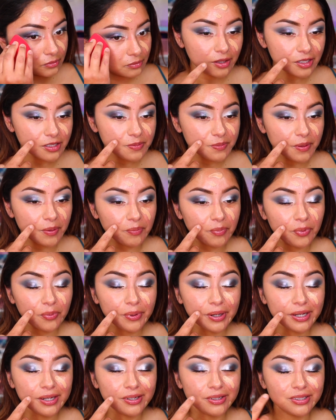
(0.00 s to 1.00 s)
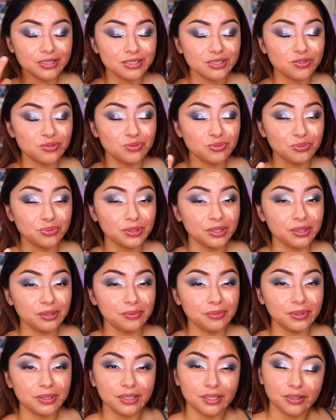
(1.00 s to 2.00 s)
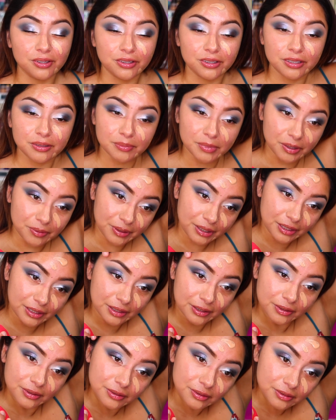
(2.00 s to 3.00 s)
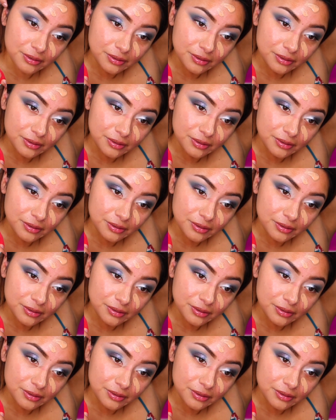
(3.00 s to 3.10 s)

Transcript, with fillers: This pimple right here is really, really hurting me right now.